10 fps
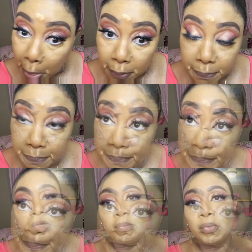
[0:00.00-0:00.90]
Okay,
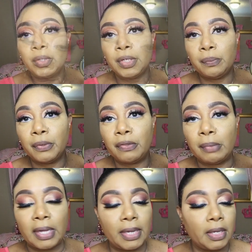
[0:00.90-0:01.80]
so I'm going in with
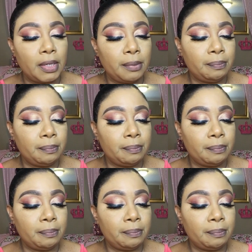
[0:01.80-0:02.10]
my